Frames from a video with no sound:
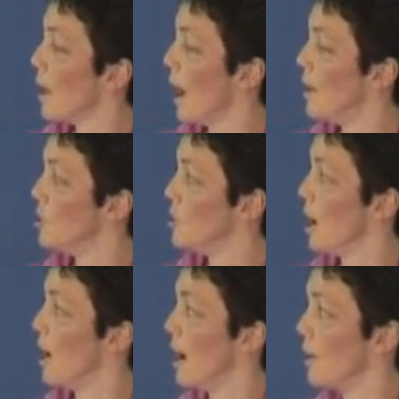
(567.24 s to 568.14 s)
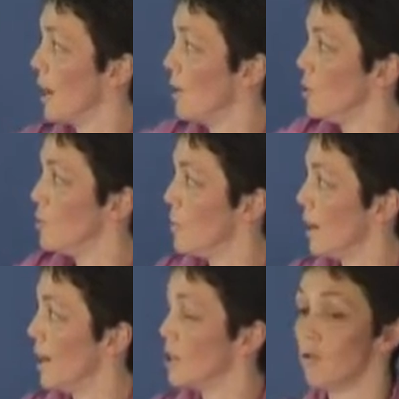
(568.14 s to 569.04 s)
And I'd
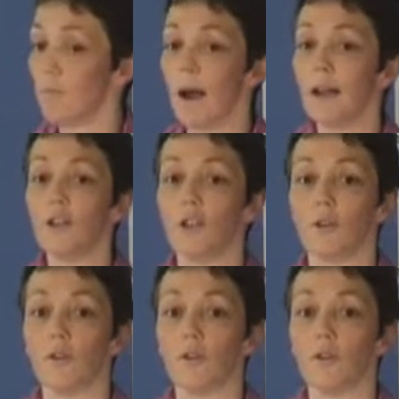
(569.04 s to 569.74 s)
like to remind you